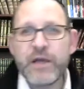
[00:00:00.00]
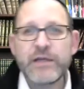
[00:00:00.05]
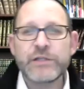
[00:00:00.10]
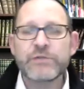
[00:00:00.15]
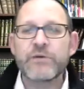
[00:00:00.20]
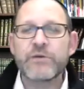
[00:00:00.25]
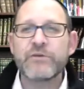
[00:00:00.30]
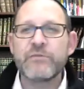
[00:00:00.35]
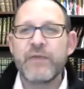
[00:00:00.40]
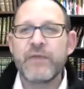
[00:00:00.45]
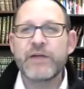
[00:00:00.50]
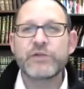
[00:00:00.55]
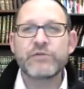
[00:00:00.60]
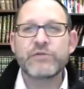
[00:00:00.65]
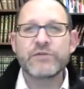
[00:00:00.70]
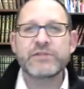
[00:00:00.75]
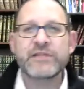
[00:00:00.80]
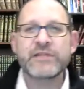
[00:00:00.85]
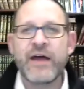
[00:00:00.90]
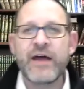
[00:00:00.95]
Yisrael, the
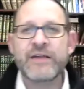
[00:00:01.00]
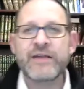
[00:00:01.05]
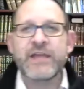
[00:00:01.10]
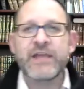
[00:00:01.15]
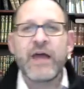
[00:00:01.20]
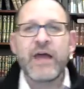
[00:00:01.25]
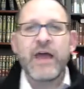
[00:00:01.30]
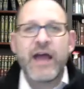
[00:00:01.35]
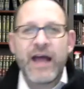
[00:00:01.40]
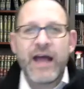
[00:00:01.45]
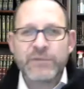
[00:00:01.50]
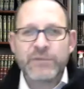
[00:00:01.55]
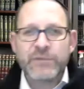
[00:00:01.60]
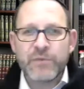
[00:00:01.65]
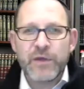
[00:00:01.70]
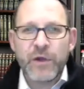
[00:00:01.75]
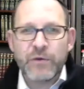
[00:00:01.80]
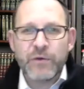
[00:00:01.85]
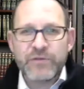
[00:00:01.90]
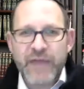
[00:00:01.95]
Medrash says, as we go